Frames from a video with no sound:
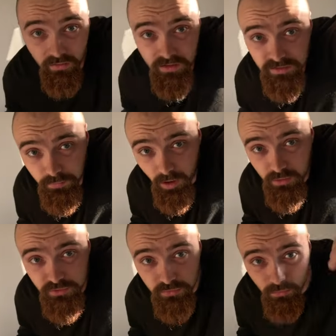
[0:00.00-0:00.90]
these
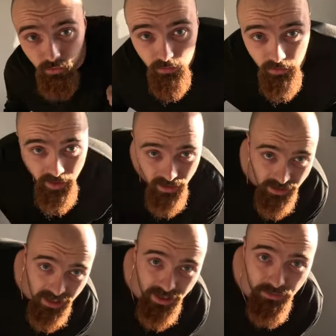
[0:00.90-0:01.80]
postmen are getting
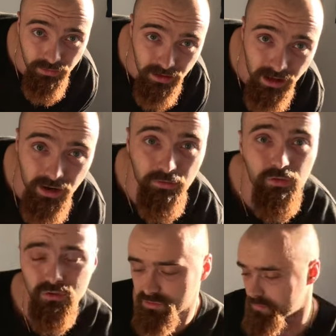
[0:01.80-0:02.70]
louder and louder. I
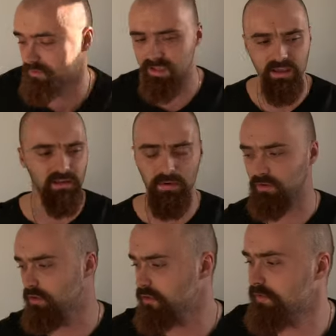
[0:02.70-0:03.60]
thought someone was kicking my
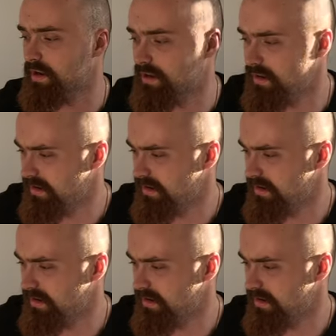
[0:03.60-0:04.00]
door in.